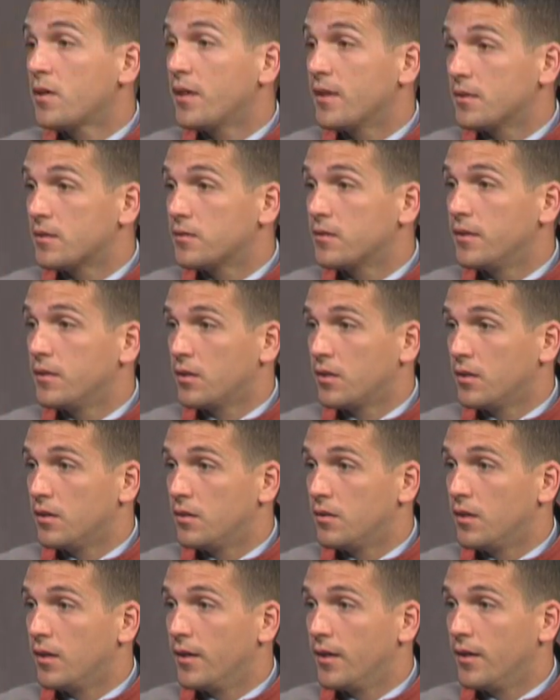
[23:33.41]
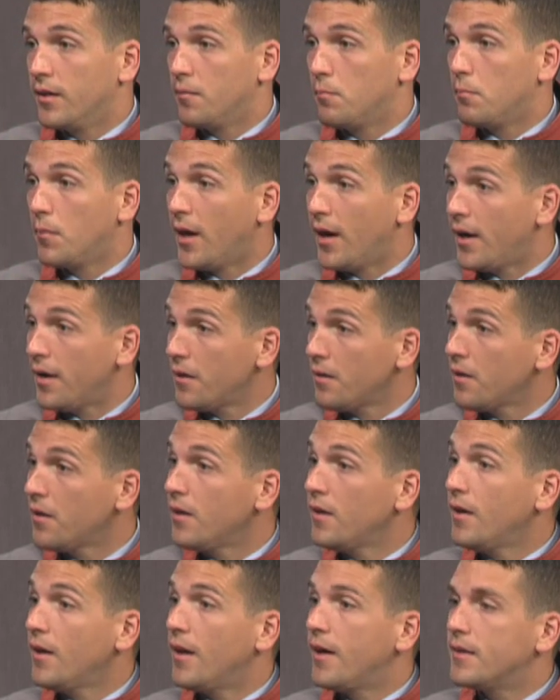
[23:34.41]
kits that you can uh, buy
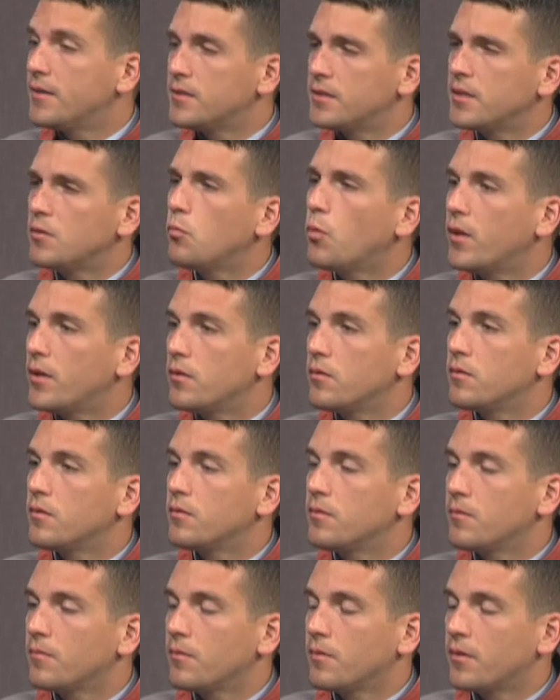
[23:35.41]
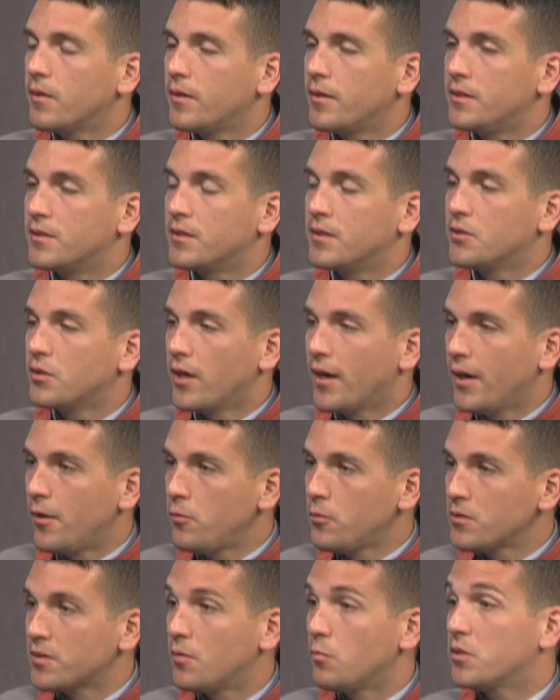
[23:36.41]
and see what is in your
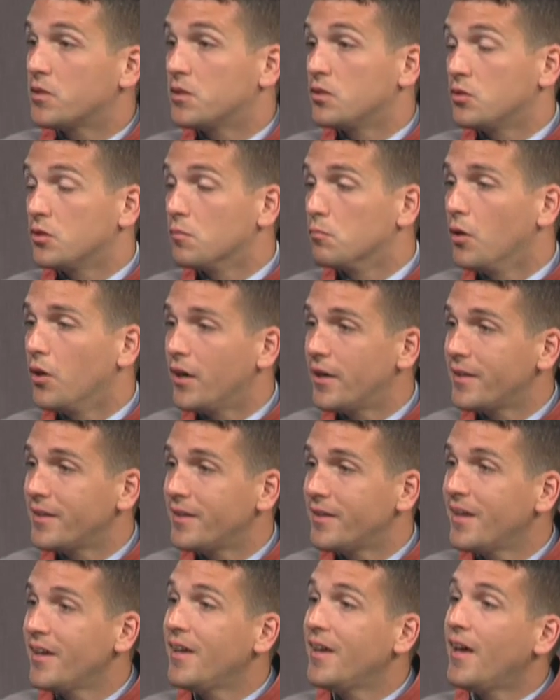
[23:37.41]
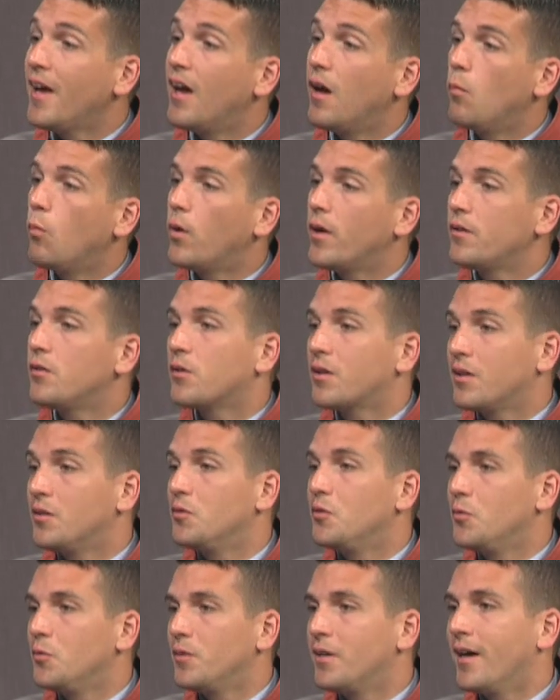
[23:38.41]
house, what's in your body, and what you can
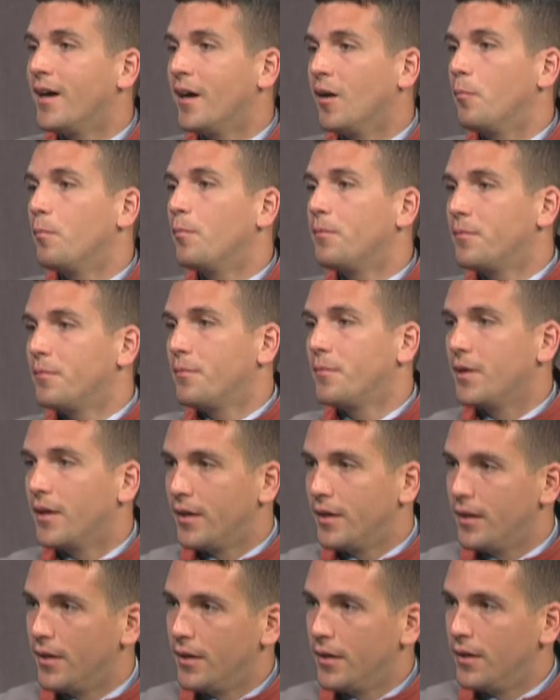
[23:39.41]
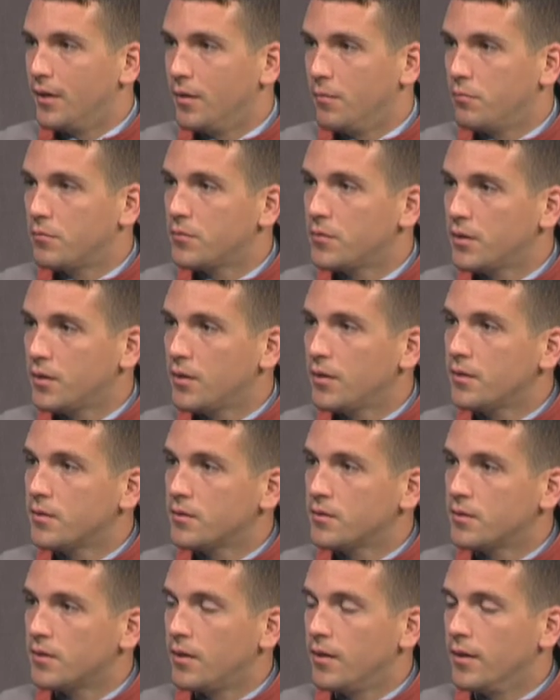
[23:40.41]
do to help um,
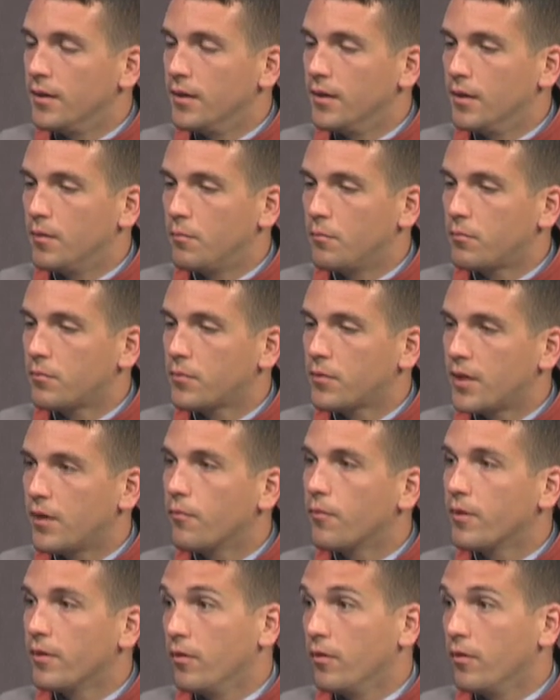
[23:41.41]
um, get rid